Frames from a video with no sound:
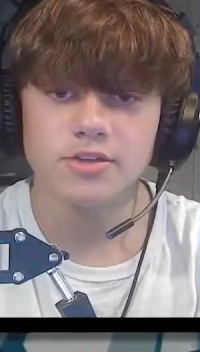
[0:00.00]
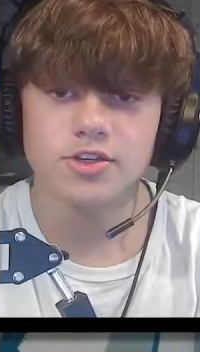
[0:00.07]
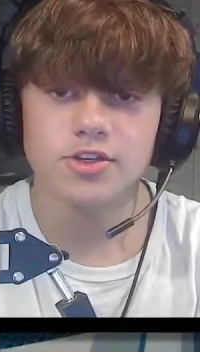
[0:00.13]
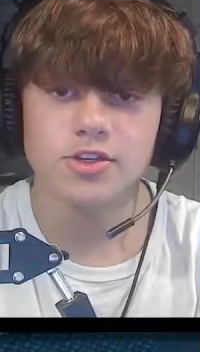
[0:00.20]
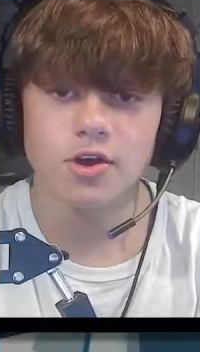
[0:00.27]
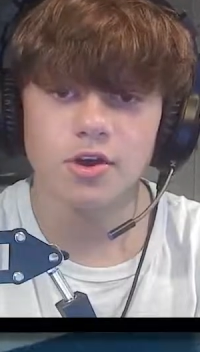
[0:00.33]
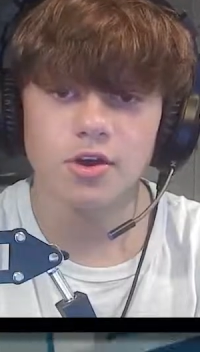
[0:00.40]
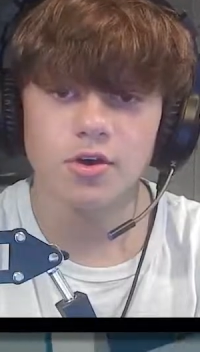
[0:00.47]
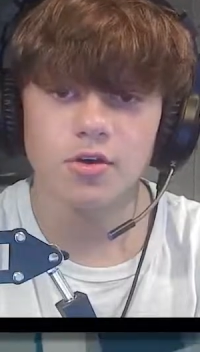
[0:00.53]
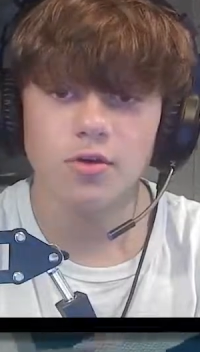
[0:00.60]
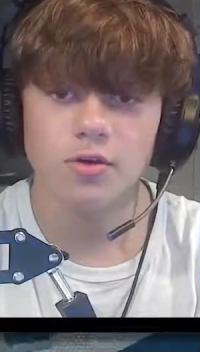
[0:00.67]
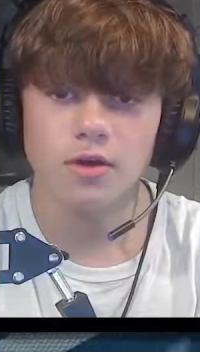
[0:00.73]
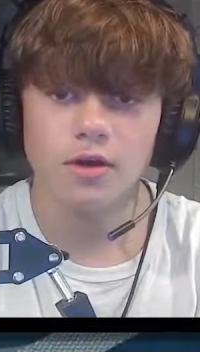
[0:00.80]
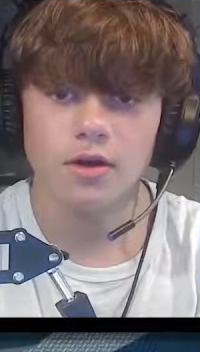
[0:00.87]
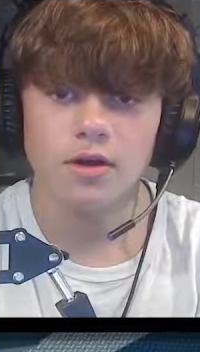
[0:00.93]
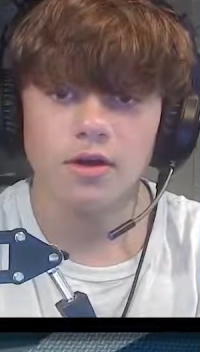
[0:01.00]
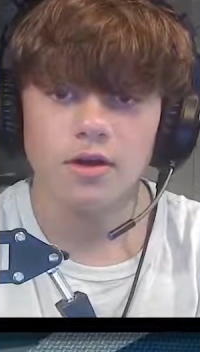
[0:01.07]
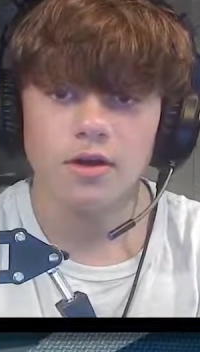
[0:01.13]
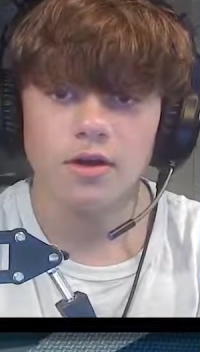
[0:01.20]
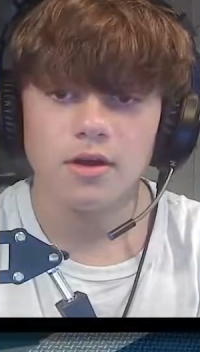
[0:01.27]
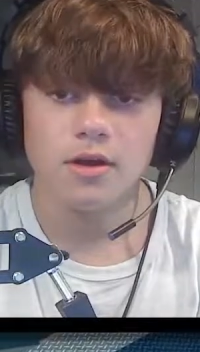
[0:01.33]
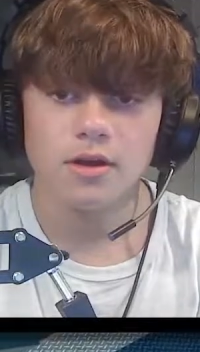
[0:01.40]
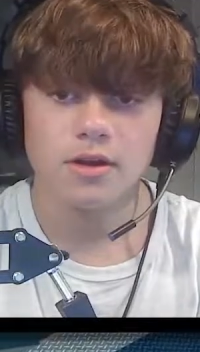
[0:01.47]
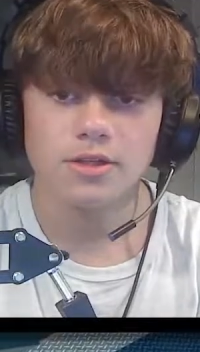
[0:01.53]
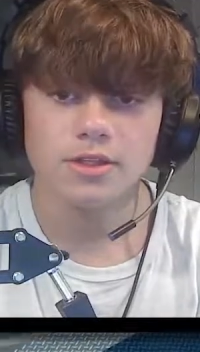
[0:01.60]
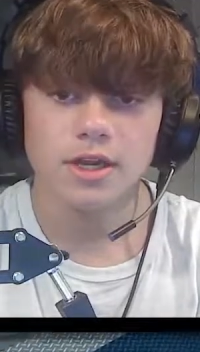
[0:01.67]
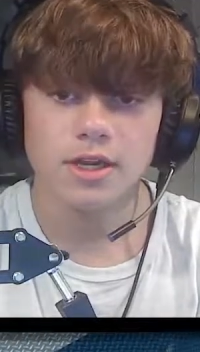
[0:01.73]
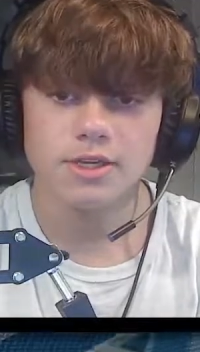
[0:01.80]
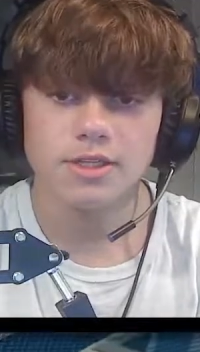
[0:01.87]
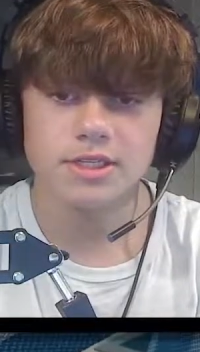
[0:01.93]
so
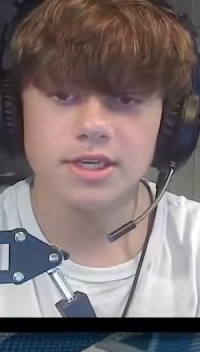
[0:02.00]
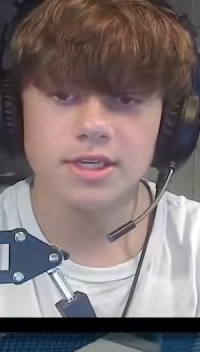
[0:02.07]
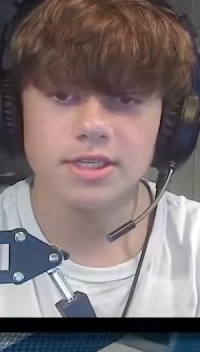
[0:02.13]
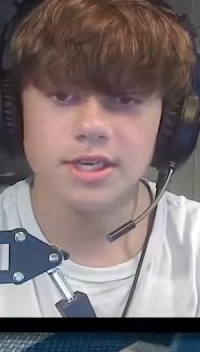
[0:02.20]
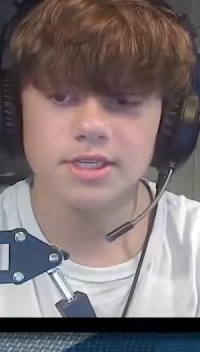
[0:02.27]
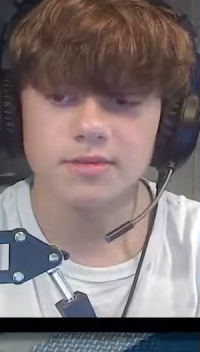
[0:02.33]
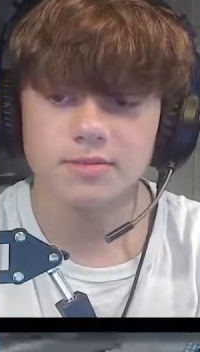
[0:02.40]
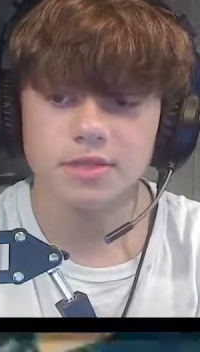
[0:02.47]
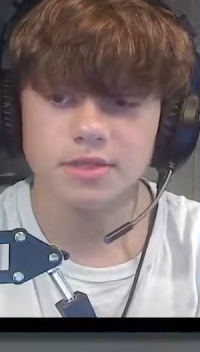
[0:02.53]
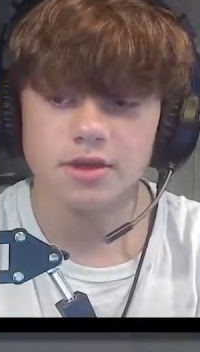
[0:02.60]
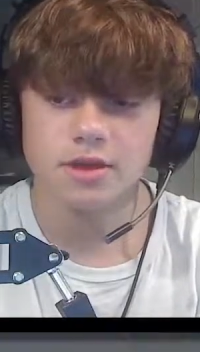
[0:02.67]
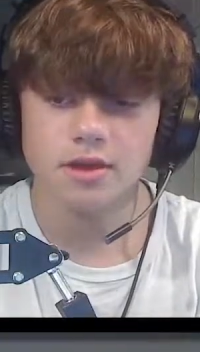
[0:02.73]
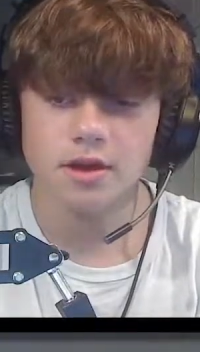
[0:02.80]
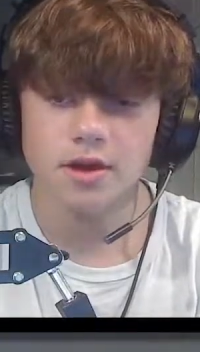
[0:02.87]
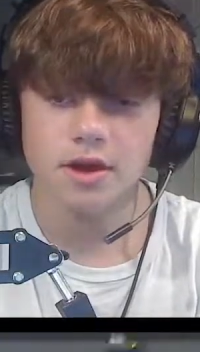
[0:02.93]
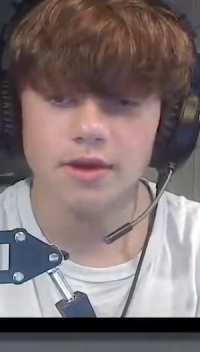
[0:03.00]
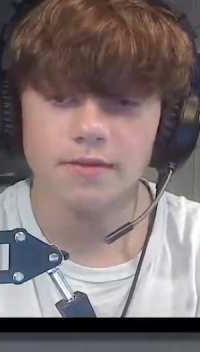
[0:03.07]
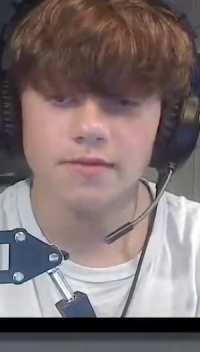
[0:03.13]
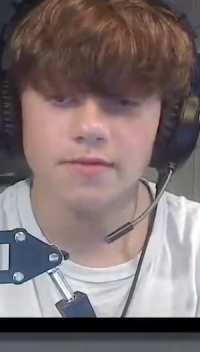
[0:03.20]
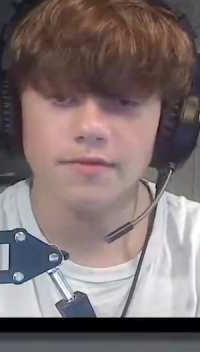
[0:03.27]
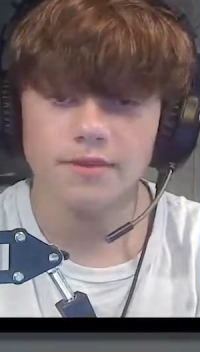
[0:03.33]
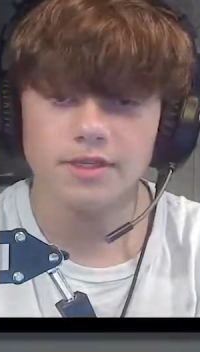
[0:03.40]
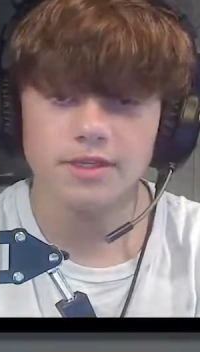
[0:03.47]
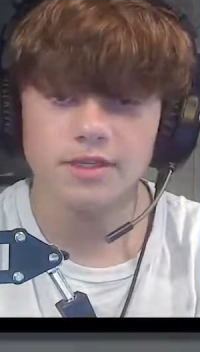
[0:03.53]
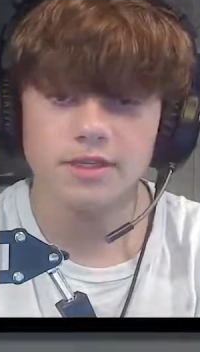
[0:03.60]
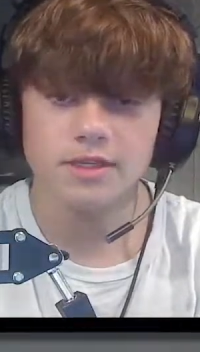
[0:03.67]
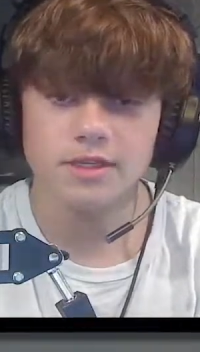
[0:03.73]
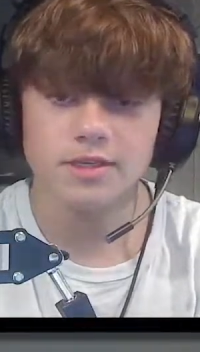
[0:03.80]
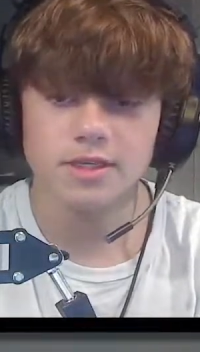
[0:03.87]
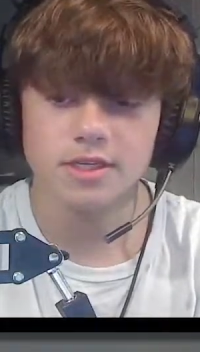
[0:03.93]
should I use this? S M G's good. All right, this
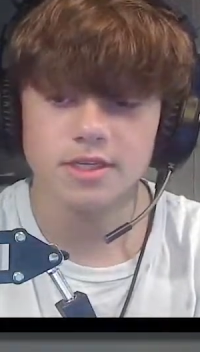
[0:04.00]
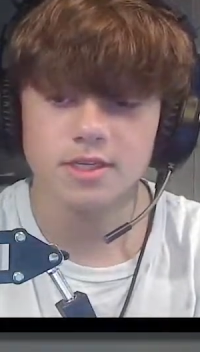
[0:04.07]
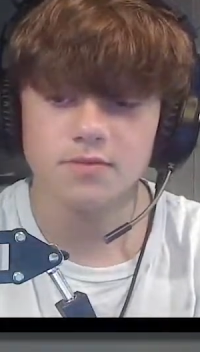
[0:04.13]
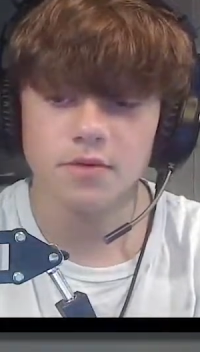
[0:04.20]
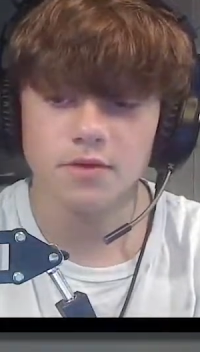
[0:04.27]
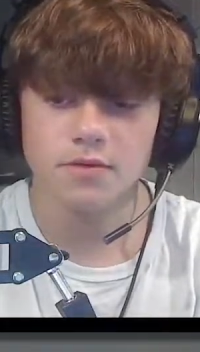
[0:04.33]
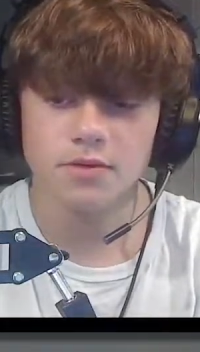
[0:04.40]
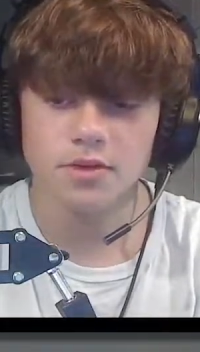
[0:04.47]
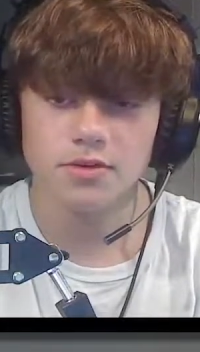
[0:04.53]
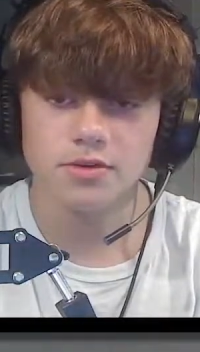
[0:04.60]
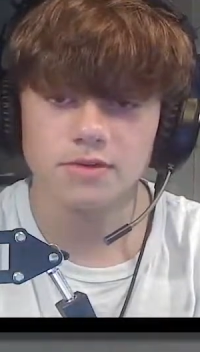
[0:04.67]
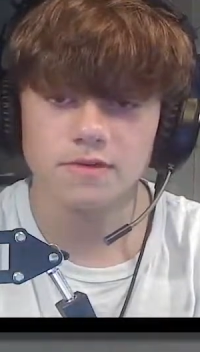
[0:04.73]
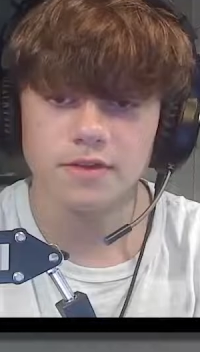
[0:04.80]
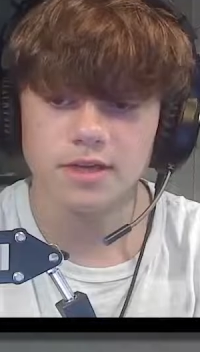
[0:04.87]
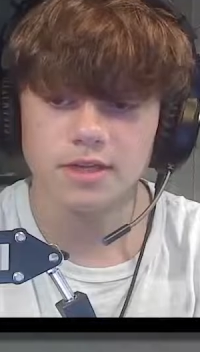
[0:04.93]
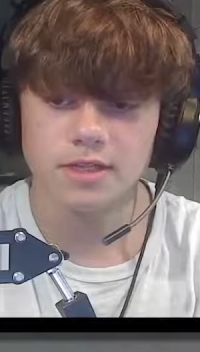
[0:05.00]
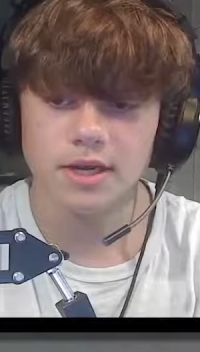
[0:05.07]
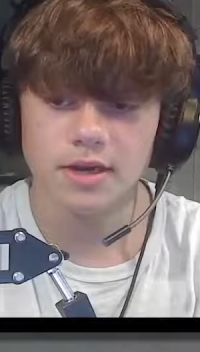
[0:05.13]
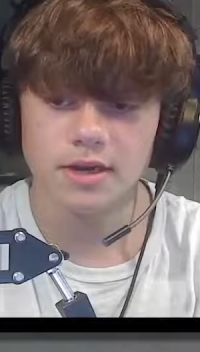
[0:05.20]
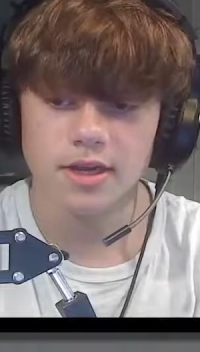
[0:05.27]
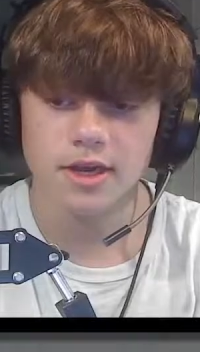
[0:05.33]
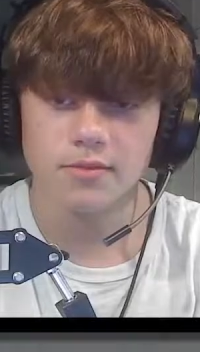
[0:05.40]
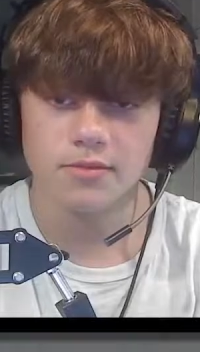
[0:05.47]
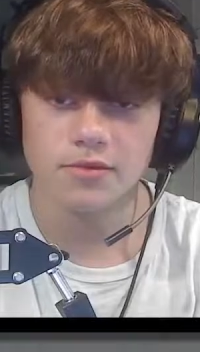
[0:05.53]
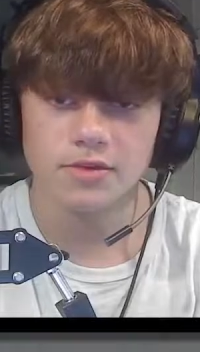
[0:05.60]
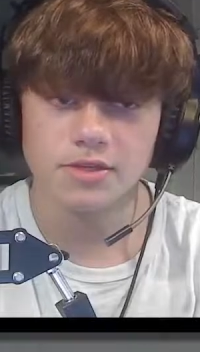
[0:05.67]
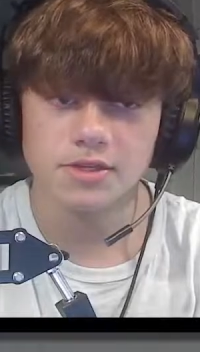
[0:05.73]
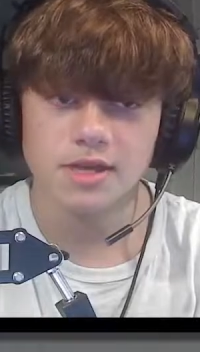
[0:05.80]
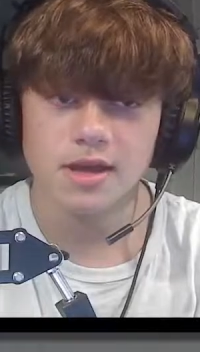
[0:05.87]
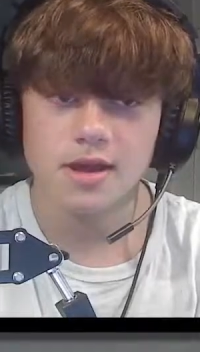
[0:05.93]
this is this is what we'll use for the entire game,
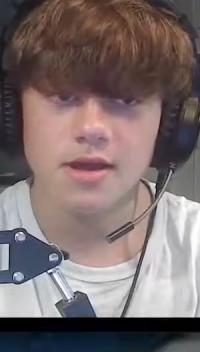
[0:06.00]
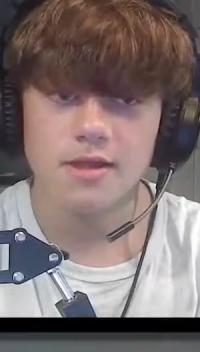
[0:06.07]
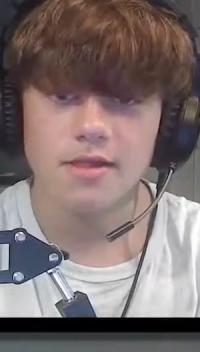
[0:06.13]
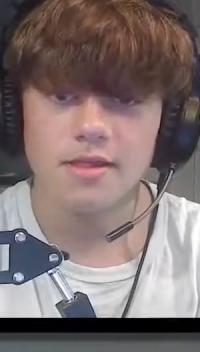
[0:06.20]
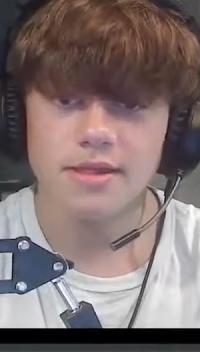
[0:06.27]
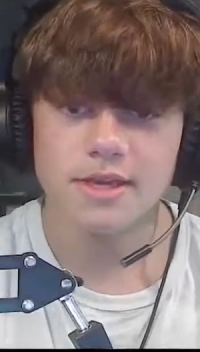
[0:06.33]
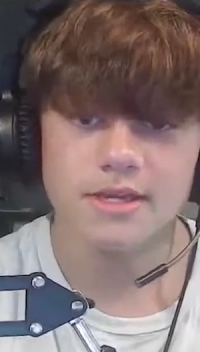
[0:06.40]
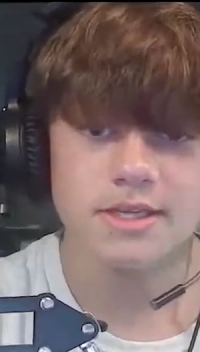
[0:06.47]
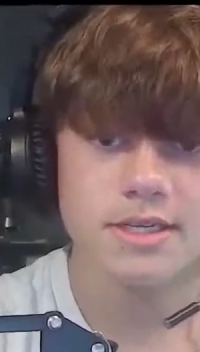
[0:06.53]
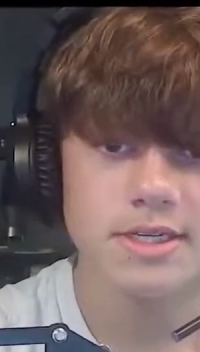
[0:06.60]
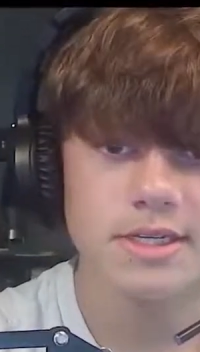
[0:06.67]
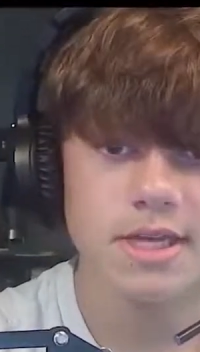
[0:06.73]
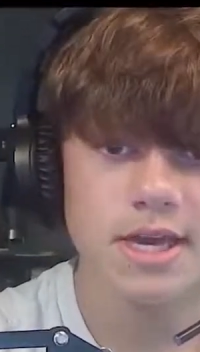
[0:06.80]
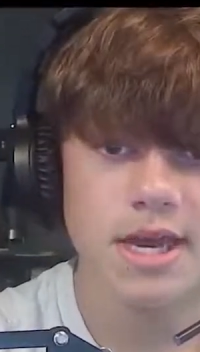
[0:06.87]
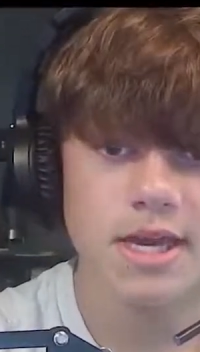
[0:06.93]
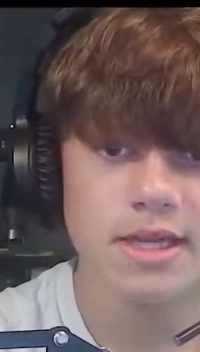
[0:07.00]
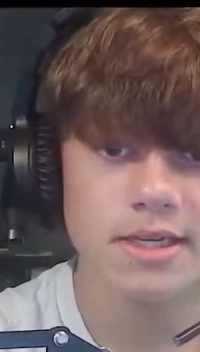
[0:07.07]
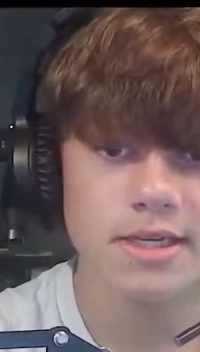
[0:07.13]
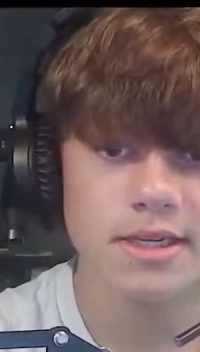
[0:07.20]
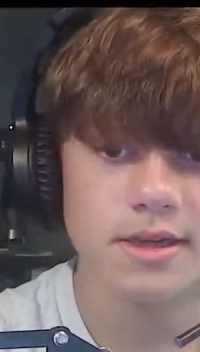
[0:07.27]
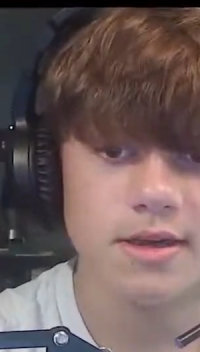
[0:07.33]
boys. This is it.